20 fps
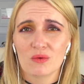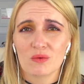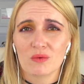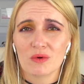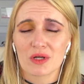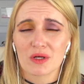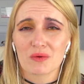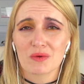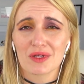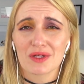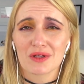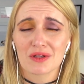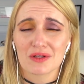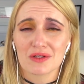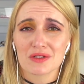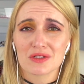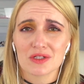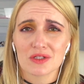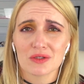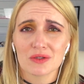What are we
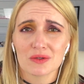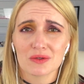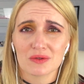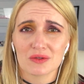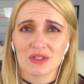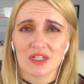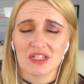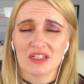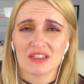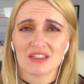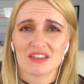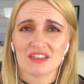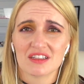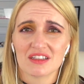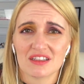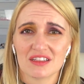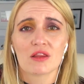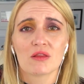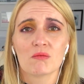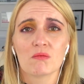gonna do?
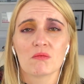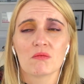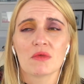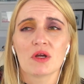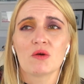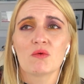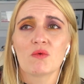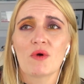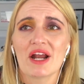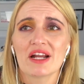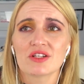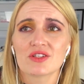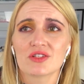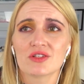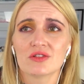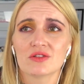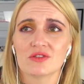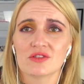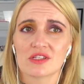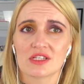My
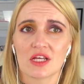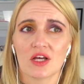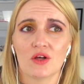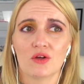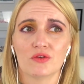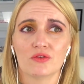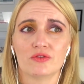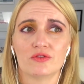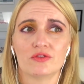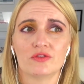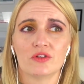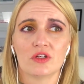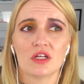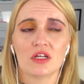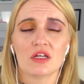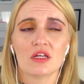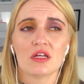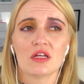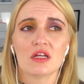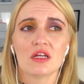rational self
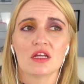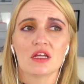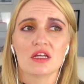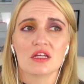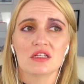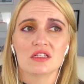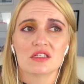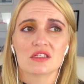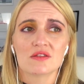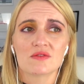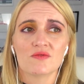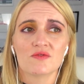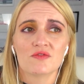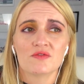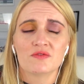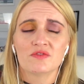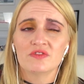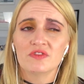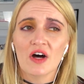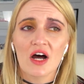is
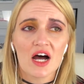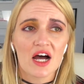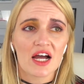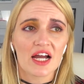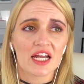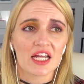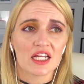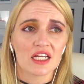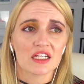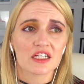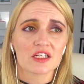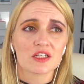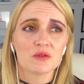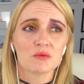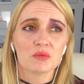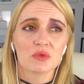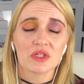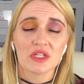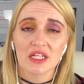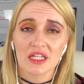fine,
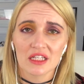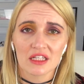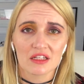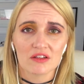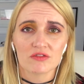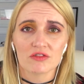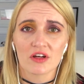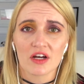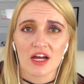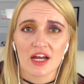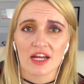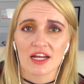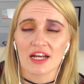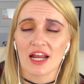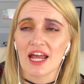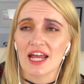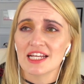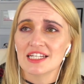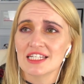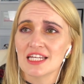completely fine.
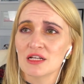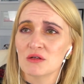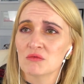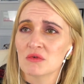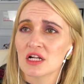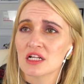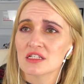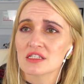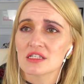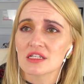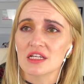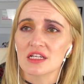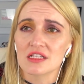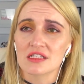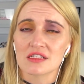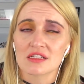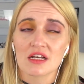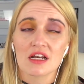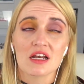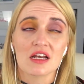18 months
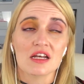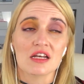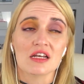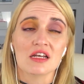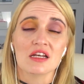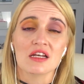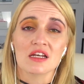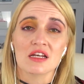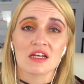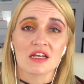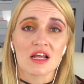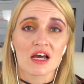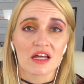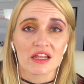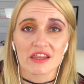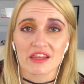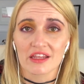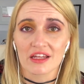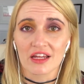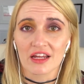is
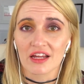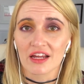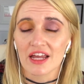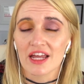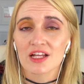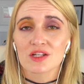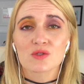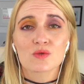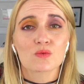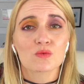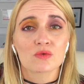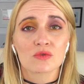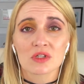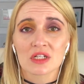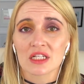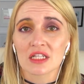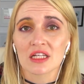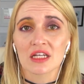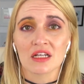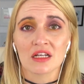nothing. It's
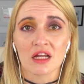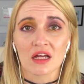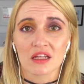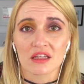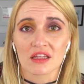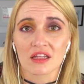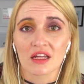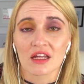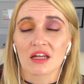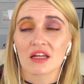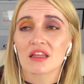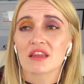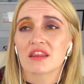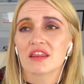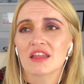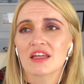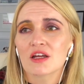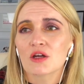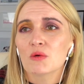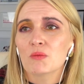really nothing.
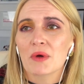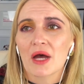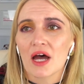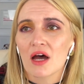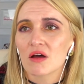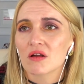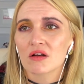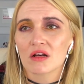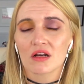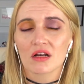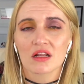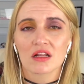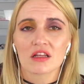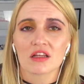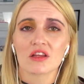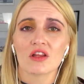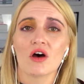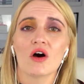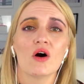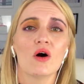Think about
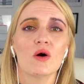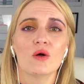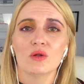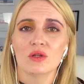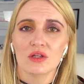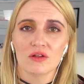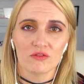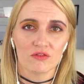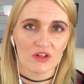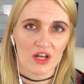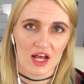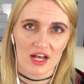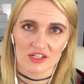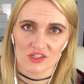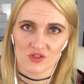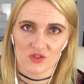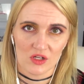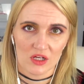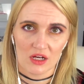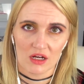the whole of
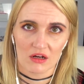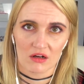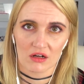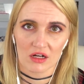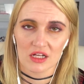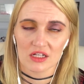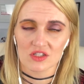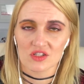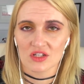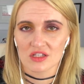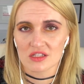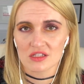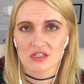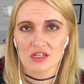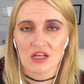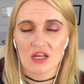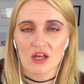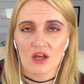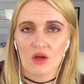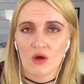last year. It just
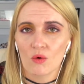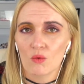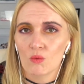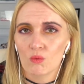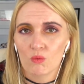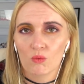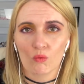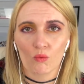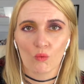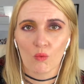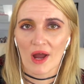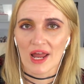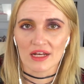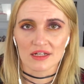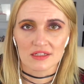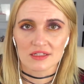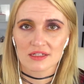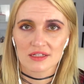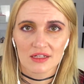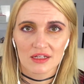
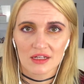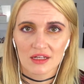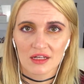went.